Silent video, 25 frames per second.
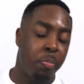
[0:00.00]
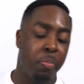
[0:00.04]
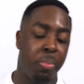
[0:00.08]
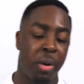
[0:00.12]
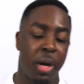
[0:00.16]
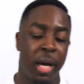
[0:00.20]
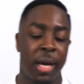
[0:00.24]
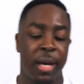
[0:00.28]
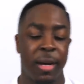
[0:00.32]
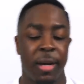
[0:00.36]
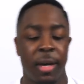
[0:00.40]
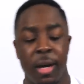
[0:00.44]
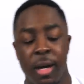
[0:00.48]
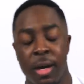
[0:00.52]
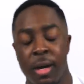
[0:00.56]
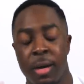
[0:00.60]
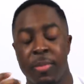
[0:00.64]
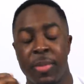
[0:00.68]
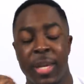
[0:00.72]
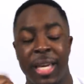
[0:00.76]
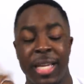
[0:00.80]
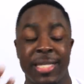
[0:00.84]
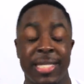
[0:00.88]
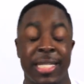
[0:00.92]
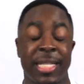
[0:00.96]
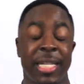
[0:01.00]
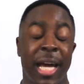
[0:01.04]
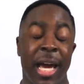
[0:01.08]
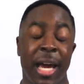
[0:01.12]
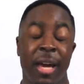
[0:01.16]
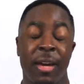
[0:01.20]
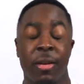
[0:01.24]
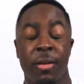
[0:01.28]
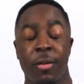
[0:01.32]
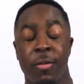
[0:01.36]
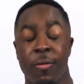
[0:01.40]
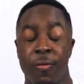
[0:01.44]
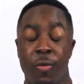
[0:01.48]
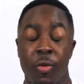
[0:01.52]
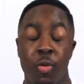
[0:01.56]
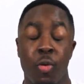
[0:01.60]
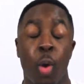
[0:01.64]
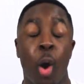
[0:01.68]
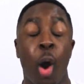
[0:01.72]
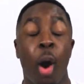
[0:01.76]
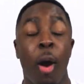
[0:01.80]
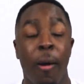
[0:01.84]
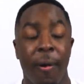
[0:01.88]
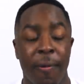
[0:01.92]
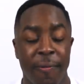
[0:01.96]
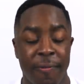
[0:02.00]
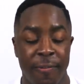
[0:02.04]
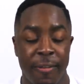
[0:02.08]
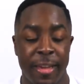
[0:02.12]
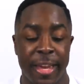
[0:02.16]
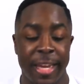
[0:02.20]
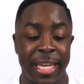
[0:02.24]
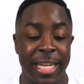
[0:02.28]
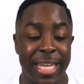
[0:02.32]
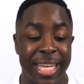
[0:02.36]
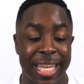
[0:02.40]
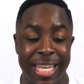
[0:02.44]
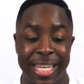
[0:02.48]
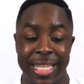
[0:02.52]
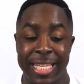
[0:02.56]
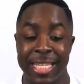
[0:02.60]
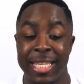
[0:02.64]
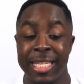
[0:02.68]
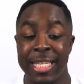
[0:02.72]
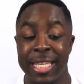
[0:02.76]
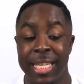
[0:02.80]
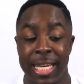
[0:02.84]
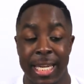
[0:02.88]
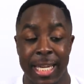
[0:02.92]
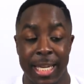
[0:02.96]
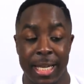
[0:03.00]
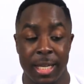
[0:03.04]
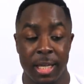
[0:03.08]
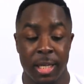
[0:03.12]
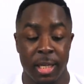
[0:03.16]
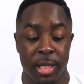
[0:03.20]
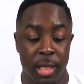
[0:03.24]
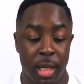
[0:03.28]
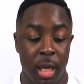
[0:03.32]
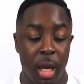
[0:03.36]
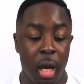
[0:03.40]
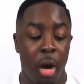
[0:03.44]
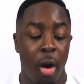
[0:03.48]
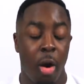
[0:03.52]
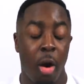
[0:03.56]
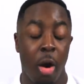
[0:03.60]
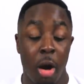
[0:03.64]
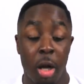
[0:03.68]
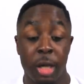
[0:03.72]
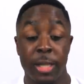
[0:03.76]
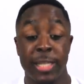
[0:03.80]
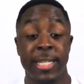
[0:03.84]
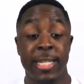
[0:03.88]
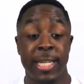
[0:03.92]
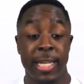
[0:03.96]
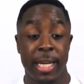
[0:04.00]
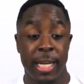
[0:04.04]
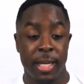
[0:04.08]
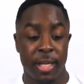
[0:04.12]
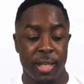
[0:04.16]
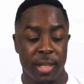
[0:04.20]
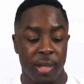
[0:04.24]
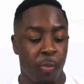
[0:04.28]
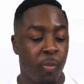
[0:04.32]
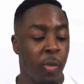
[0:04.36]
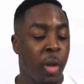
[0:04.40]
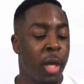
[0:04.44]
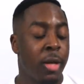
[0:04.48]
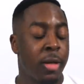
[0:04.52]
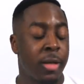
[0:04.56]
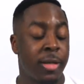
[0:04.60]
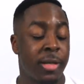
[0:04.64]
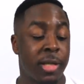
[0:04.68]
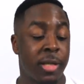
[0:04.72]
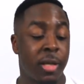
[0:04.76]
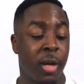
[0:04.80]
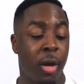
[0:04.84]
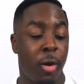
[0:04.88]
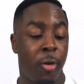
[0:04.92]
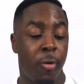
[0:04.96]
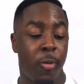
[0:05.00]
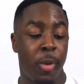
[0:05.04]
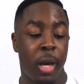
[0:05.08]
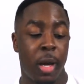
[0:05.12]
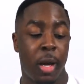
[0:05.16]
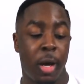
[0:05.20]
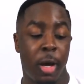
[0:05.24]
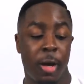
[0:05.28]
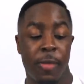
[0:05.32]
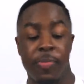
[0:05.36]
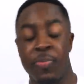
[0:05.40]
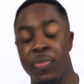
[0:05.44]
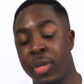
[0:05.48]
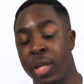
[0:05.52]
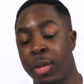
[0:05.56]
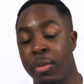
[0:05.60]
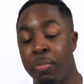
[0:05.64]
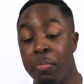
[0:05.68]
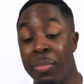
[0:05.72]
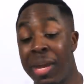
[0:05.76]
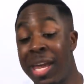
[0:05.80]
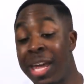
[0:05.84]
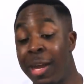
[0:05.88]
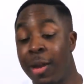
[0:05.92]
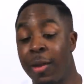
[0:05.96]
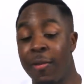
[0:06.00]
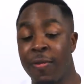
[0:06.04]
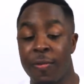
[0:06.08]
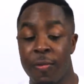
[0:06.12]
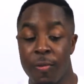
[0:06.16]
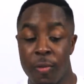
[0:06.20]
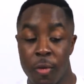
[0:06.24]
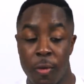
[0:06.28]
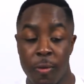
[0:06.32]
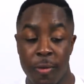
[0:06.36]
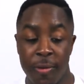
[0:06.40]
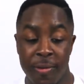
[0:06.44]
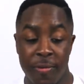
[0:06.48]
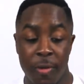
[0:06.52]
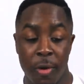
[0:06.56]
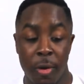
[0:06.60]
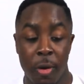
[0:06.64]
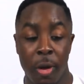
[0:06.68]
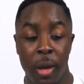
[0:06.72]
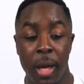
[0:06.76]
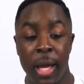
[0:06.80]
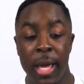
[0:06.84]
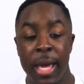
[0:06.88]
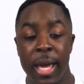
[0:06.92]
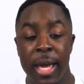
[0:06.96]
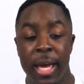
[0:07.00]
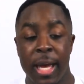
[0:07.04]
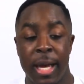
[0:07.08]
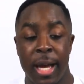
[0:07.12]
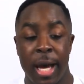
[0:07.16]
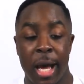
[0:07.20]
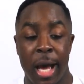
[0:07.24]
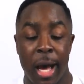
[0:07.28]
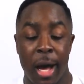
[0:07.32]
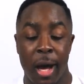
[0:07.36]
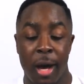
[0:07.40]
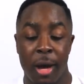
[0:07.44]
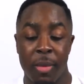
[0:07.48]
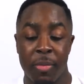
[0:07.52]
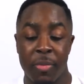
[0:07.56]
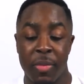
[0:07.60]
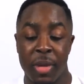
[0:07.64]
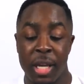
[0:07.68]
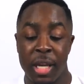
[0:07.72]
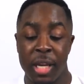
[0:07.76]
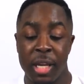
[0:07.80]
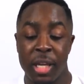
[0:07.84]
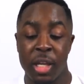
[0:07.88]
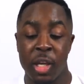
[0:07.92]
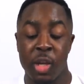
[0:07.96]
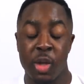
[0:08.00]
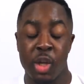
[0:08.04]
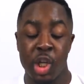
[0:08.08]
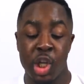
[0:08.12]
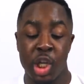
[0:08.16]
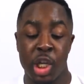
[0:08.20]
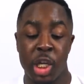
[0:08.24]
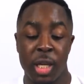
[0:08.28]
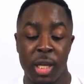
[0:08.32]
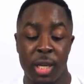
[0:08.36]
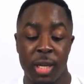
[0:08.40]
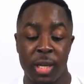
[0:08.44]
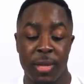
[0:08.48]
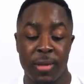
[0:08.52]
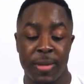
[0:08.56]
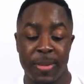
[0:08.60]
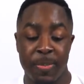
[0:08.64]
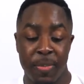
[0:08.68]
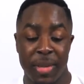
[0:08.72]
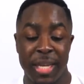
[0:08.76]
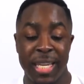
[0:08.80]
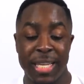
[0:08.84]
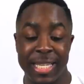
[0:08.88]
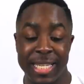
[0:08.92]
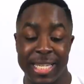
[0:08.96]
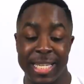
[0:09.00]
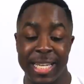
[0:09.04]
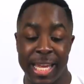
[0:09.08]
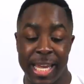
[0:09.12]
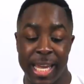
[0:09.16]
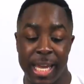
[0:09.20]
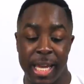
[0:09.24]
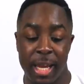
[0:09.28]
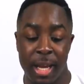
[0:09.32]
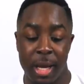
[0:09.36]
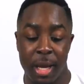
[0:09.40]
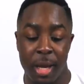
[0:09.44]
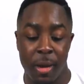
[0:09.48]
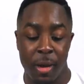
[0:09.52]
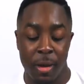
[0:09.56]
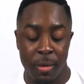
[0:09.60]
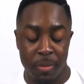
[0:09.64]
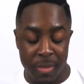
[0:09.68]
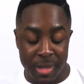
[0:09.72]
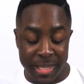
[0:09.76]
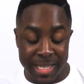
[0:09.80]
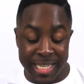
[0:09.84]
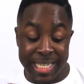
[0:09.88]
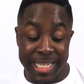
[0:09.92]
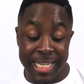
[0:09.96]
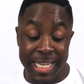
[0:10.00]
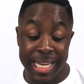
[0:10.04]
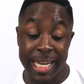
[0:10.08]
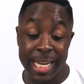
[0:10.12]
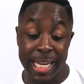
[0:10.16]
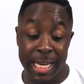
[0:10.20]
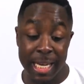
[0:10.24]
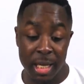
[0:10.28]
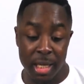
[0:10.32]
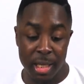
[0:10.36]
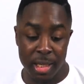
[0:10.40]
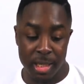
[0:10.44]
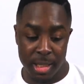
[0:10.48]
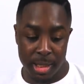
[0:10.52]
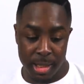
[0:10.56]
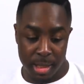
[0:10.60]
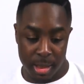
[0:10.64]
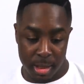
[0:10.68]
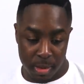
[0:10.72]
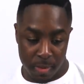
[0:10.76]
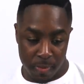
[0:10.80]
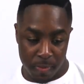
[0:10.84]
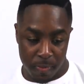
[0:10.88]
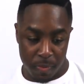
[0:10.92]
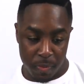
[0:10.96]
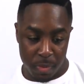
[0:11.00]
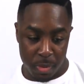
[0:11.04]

But um, inside of the fruit often is seeds, are seeds. So um, being fruitful, um, you should be seeing um, seeds